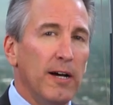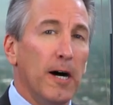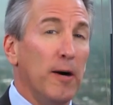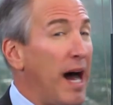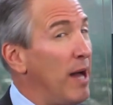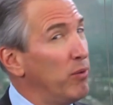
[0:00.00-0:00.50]

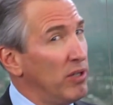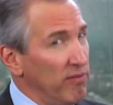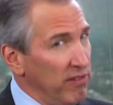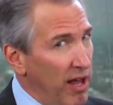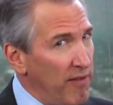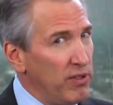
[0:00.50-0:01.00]
Uh, I would have
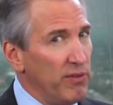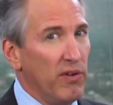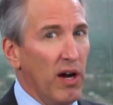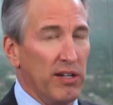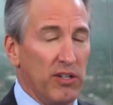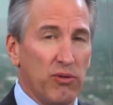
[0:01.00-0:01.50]
loved to have
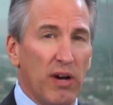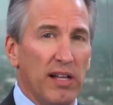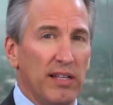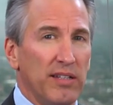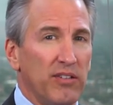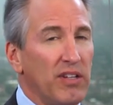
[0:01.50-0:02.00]
gone to trial
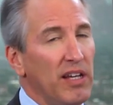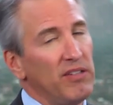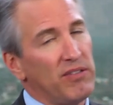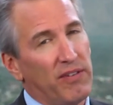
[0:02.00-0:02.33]
on this case.